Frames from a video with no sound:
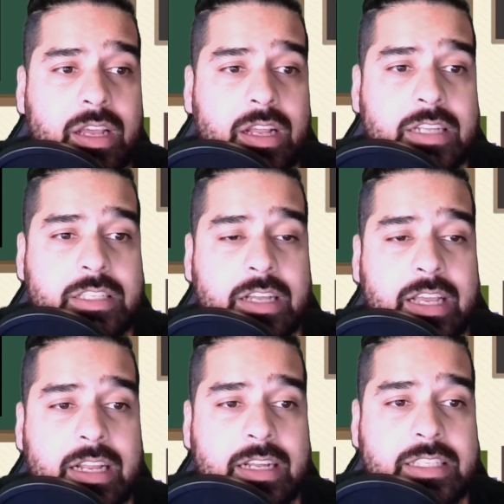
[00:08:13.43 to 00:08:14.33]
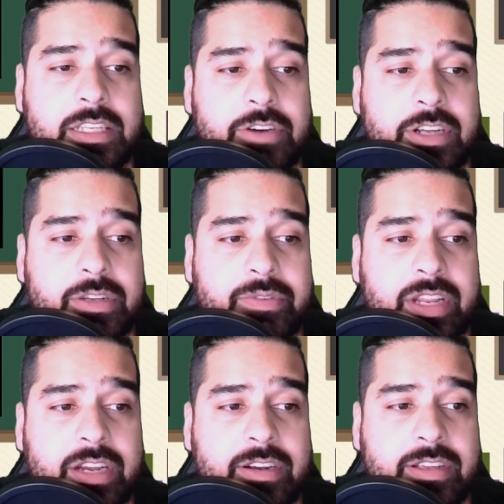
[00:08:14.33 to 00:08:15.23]
Cinderace over
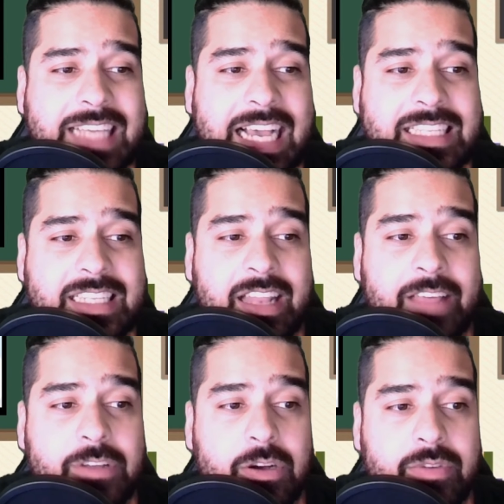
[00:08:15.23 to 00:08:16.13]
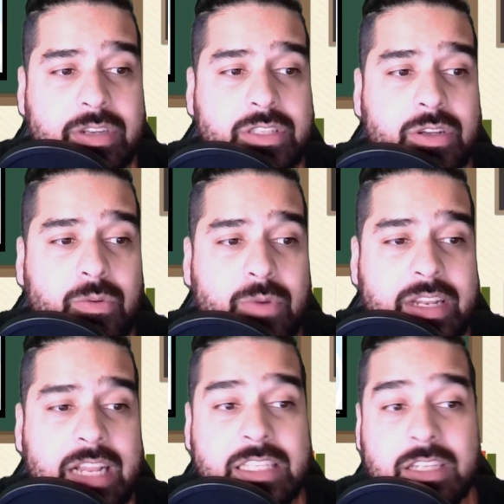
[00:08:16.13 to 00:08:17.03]
here. He has leftovers. So
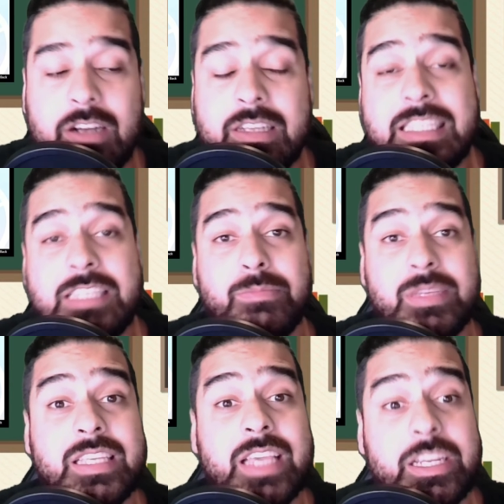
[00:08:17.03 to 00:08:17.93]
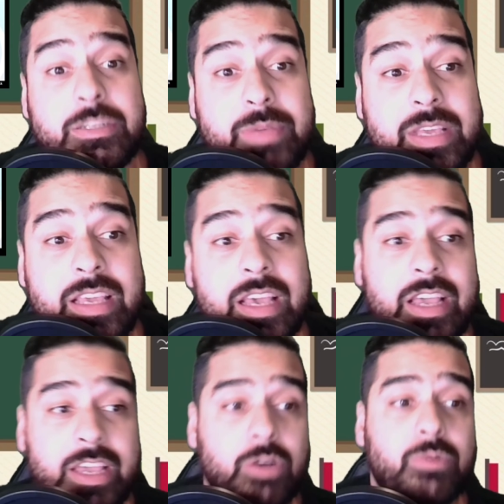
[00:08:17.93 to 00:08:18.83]
as long as he's missing HP,
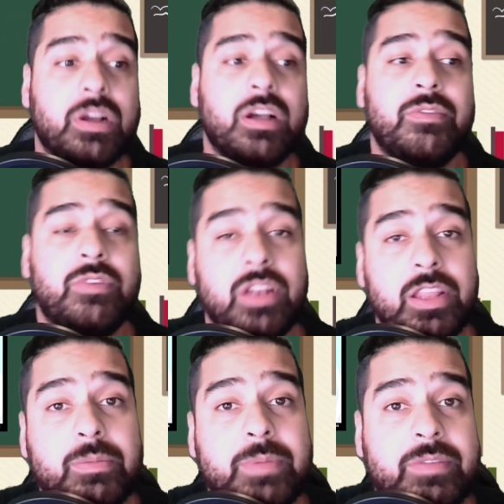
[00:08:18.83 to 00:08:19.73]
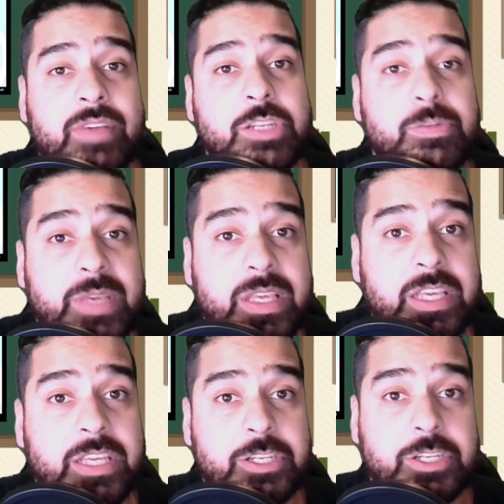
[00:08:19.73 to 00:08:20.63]
he'll recover a little bit of HP
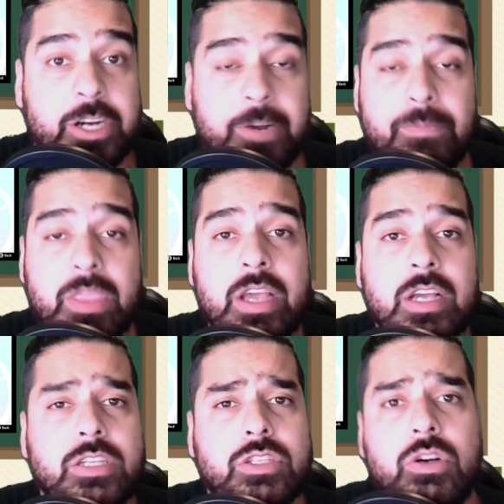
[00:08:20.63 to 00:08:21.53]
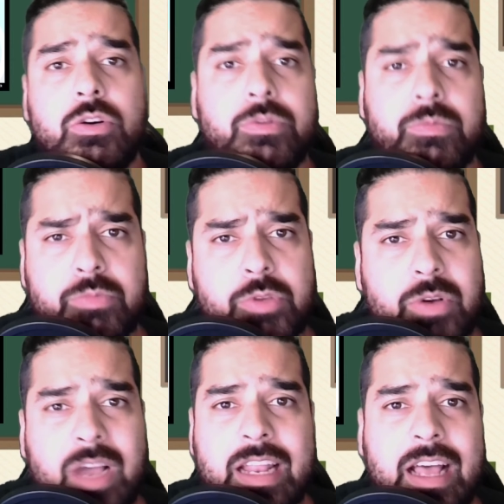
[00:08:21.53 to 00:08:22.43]
each turn. So you
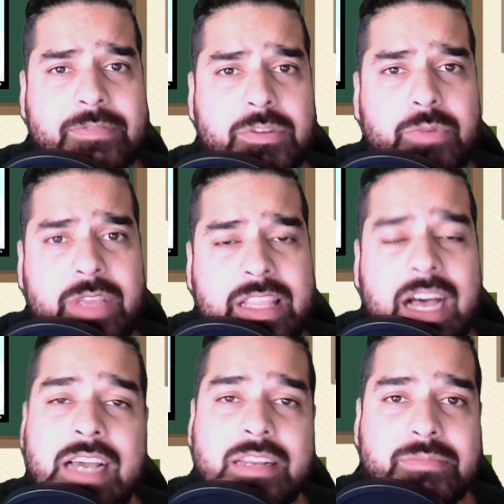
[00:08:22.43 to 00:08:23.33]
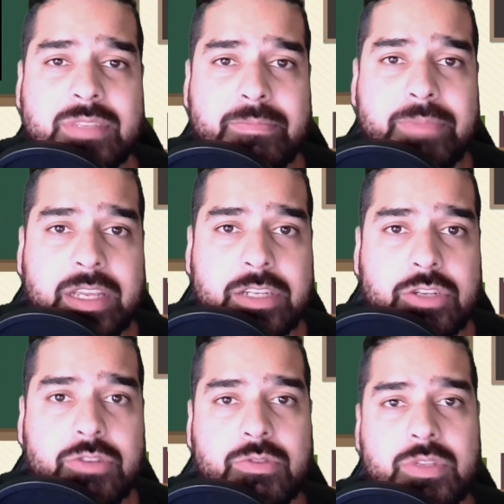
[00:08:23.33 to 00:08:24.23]
kind of have to read the items and pick and
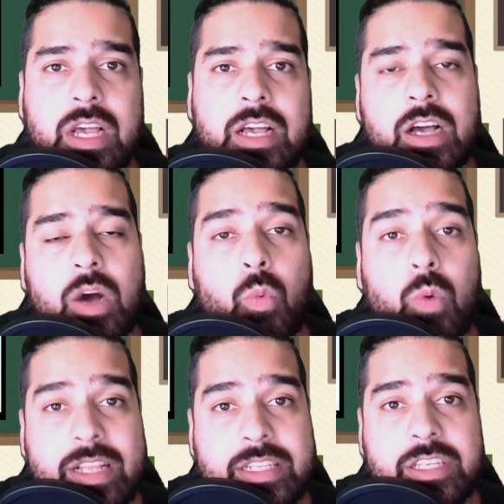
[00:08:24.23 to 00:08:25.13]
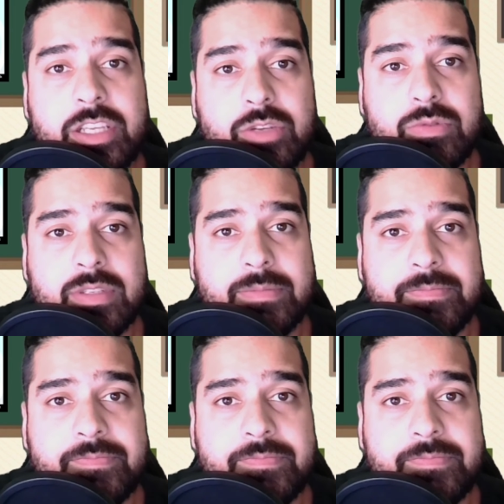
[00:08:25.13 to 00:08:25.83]
choose when to use them